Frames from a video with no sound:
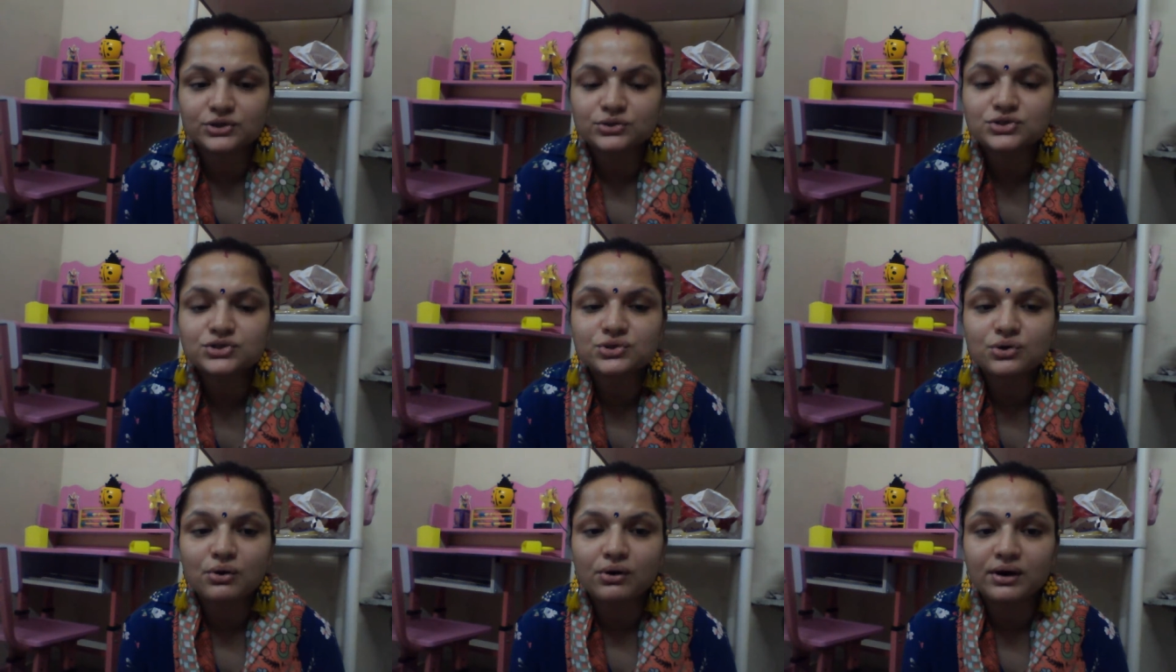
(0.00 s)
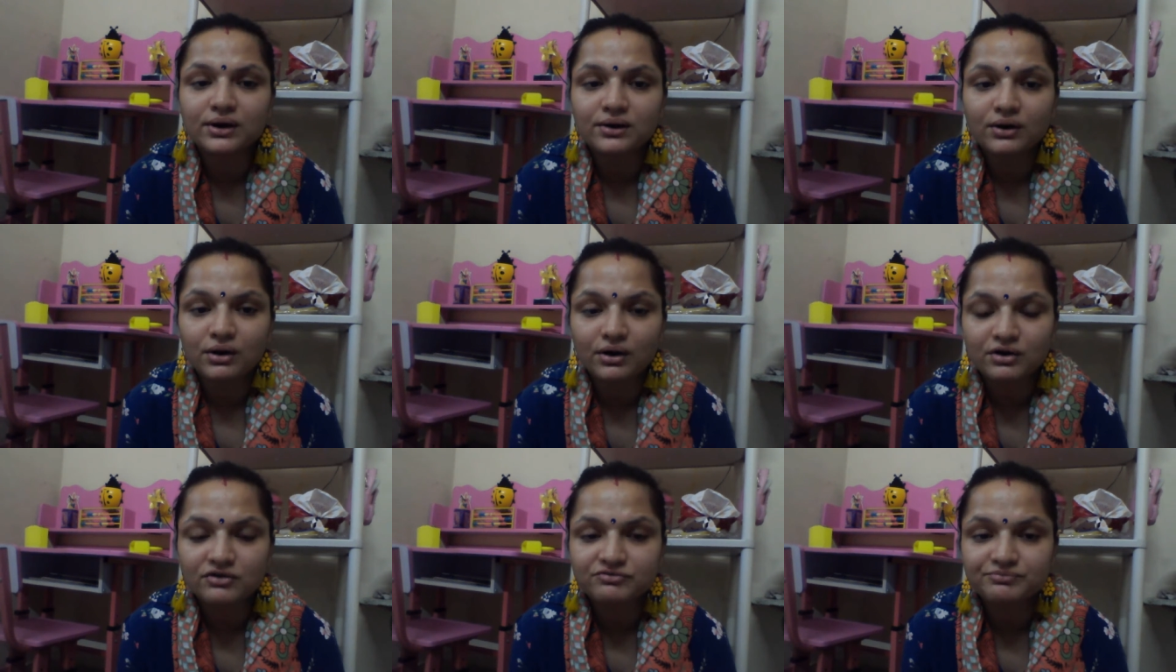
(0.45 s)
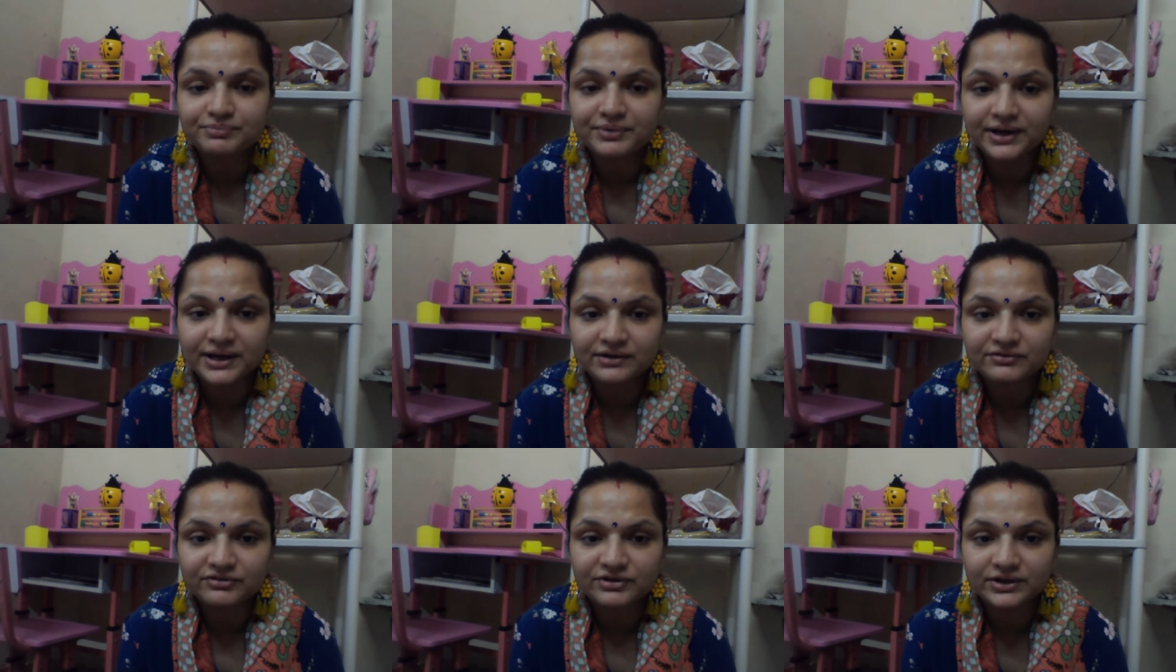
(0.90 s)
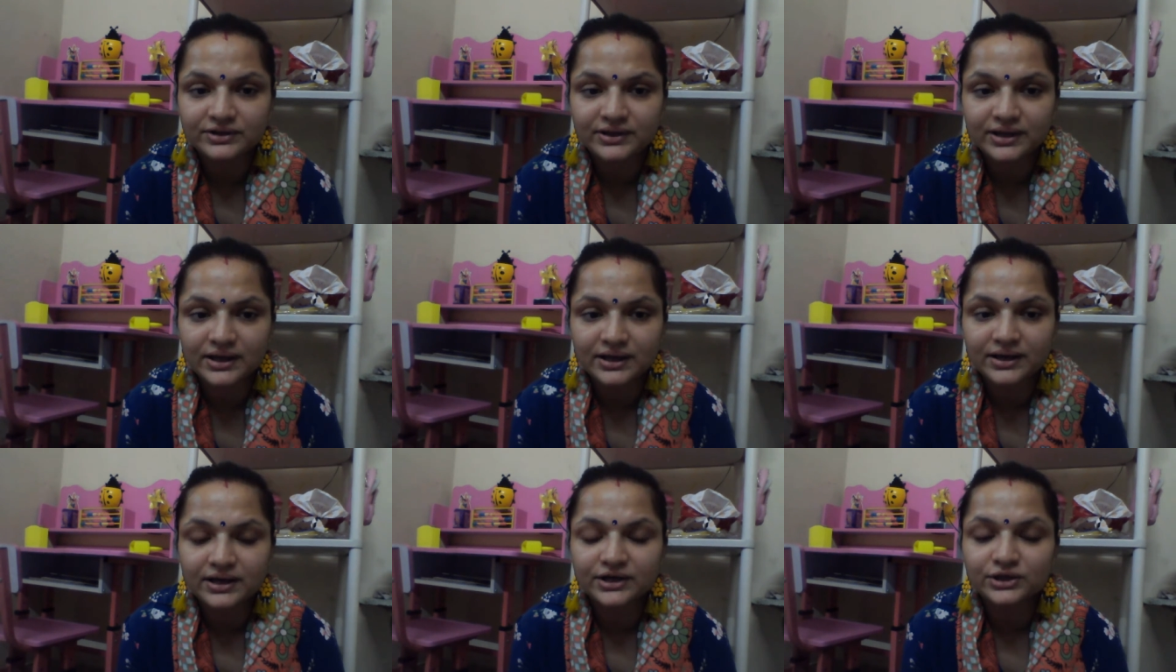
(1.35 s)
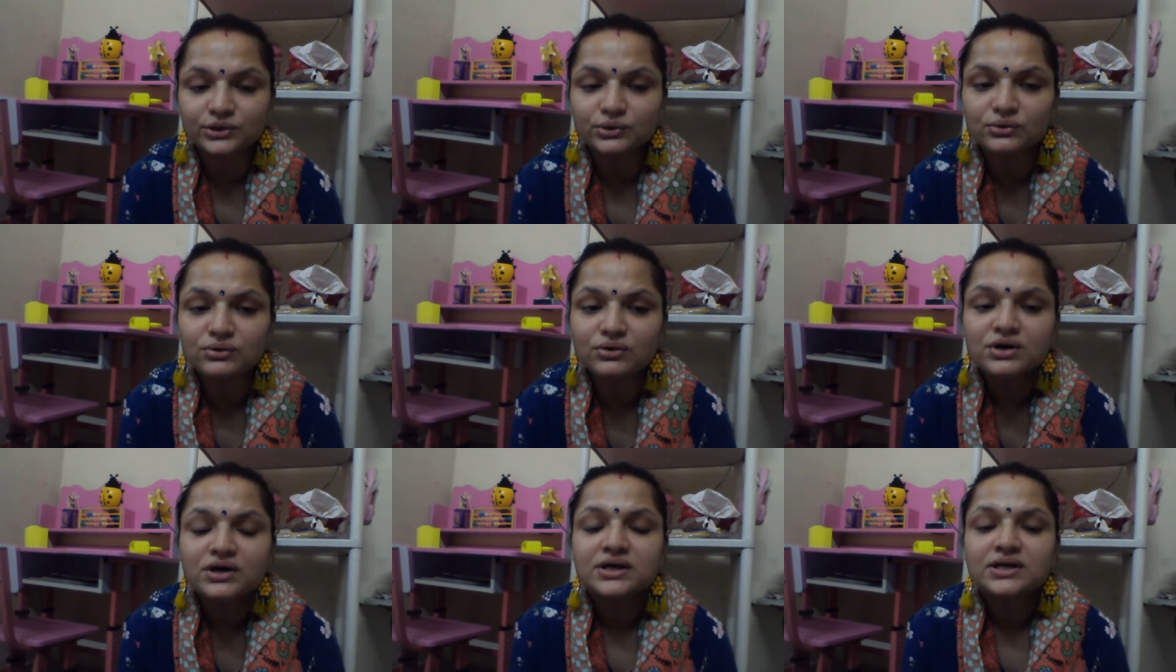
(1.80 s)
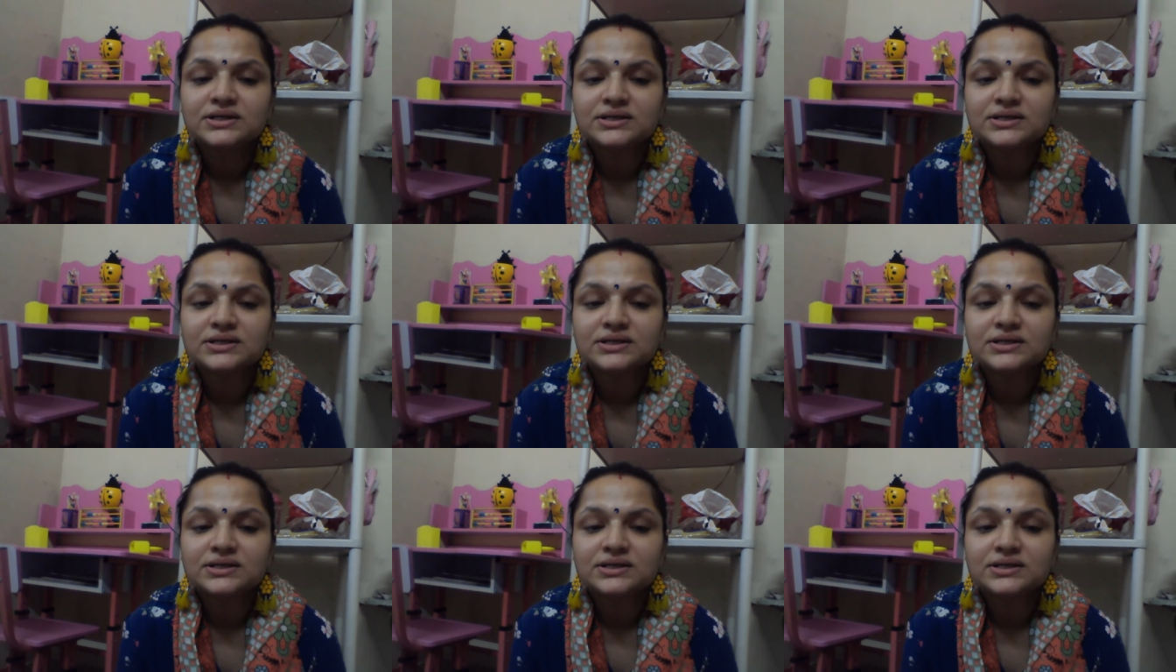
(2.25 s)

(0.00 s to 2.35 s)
You show a lot of bravery there and you